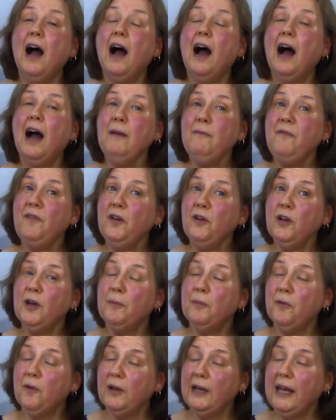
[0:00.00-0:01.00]
I'm feeling
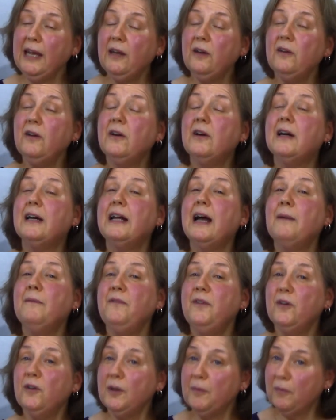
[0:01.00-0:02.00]
pretty good. I'm
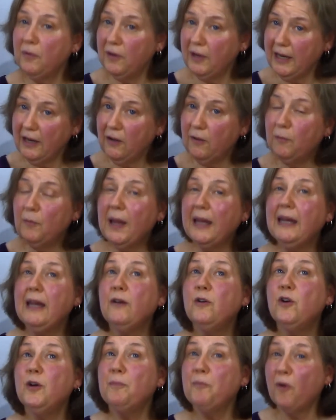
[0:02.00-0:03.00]
feeling pretty good,
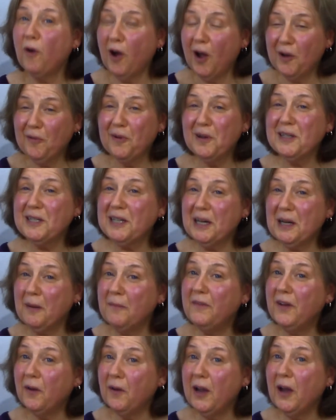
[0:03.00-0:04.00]
making good progress, and I'm
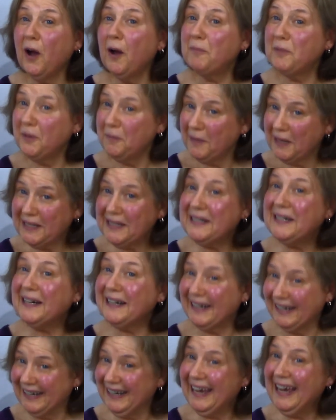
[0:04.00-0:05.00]
very optimistic.
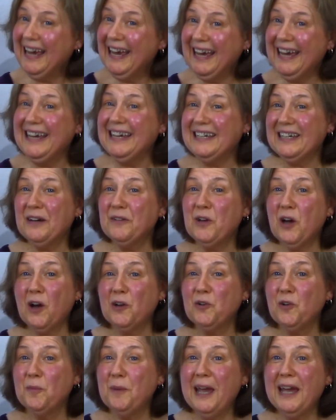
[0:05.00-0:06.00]
So
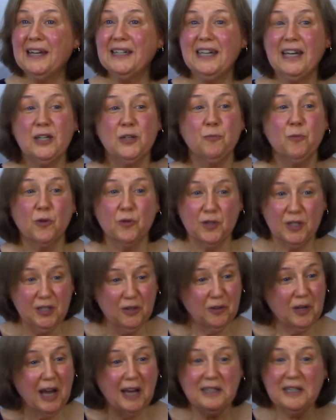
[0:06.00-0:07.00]
Dr. Urbanek says we're
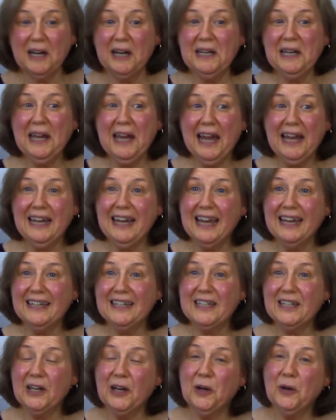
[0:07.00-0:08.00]
still not done yet, and
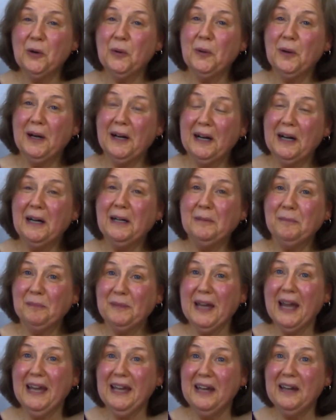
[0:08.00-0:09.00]
so
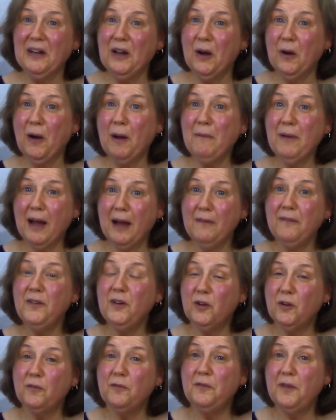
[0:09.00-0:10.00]
you know, I
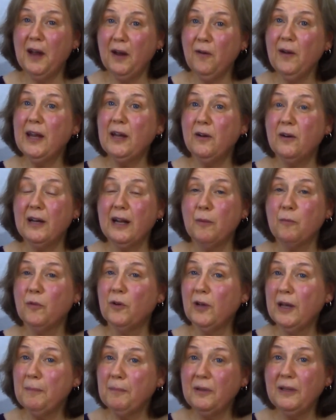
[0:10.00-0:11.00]
feel very good. I'm
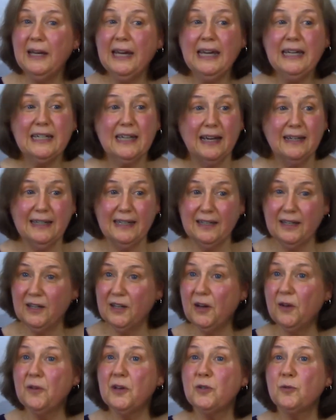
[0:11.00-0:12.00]
really pleased. I didn't
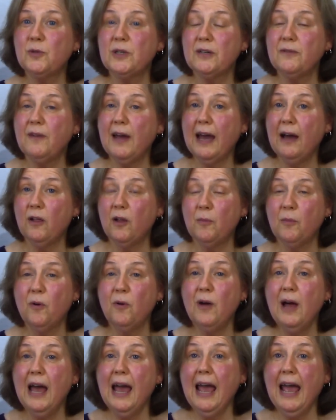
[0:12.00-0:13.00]
know this was
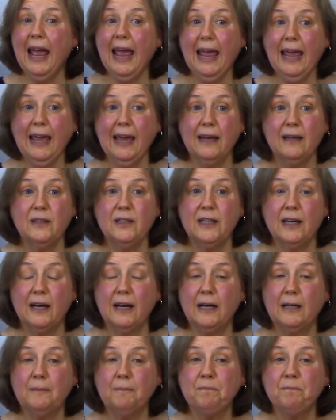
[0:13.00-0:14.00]
available, and
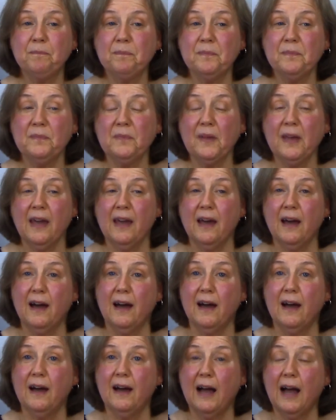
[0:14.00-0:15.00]

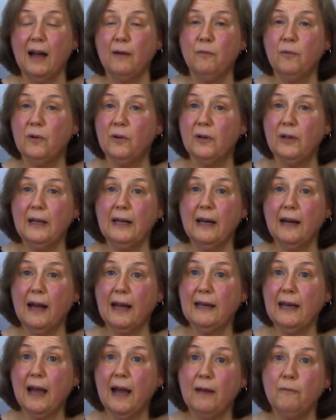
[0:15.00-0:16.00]
I
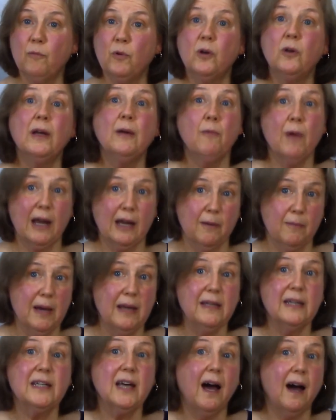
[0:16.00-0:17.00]
really
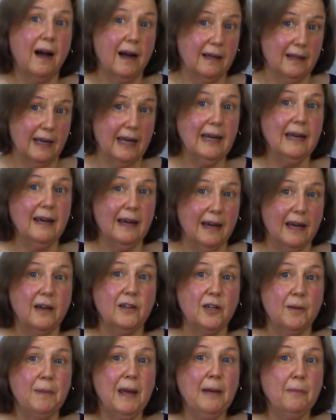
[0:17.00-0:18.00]
recommend this highly
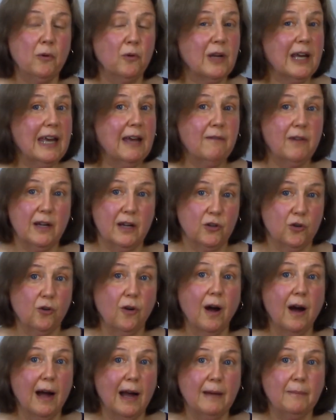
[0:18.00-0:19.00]
to people to give it a
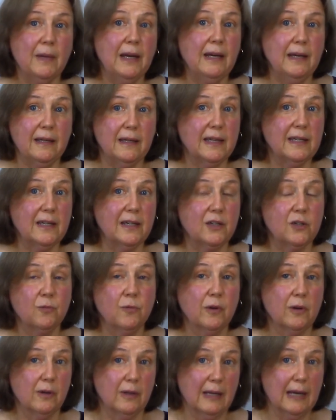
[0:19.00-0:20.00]
try. I mean, this is
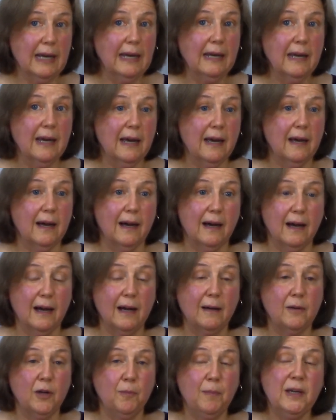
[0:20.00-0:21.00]
really,
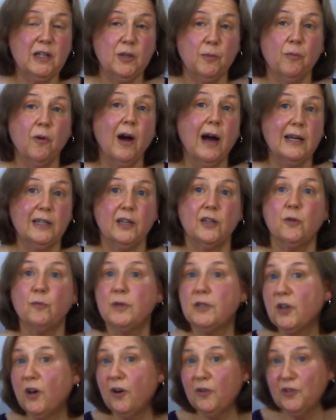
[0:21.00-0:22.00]
you'd be surprised at the
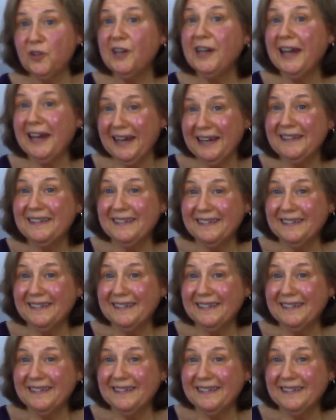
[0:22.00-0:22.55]
results you get.